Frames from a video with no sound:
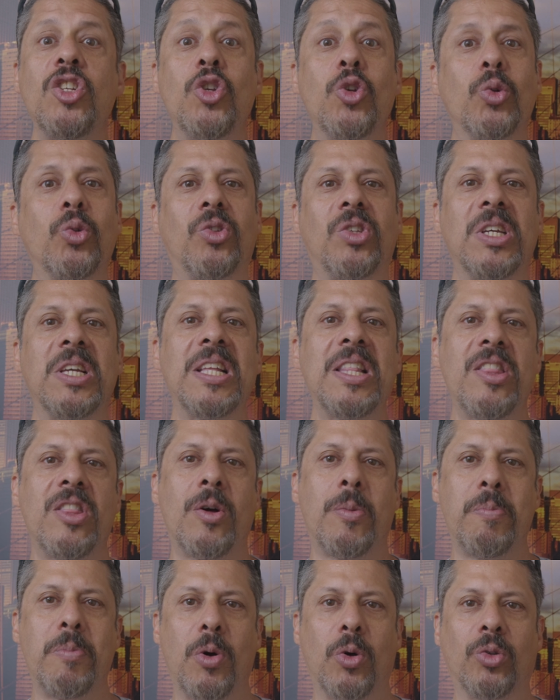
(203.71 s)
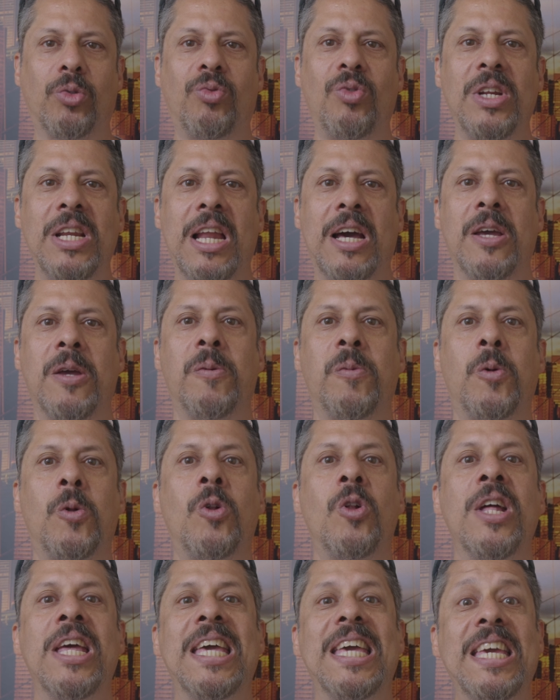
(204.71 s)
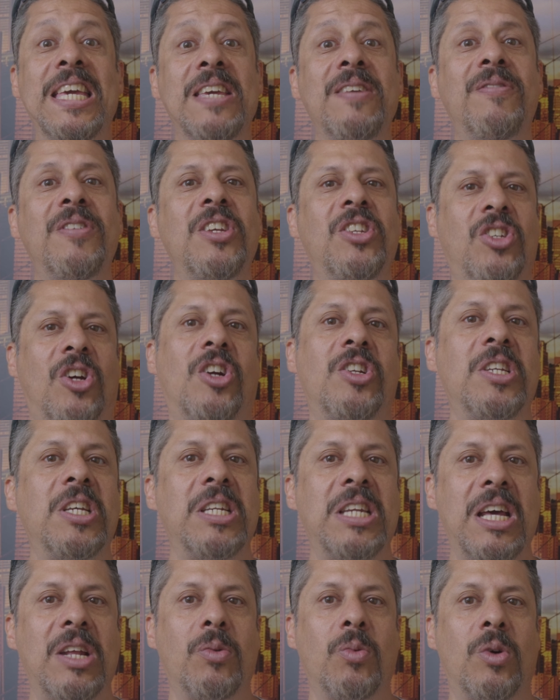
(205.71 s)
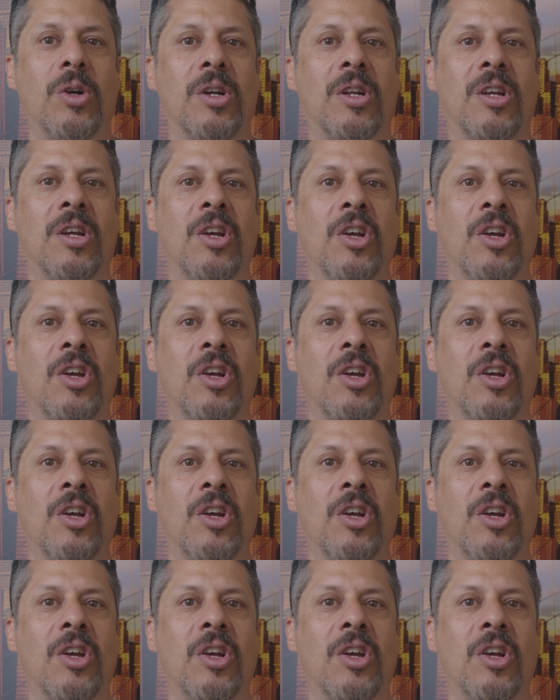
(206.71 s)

using the most reliable EV charging network.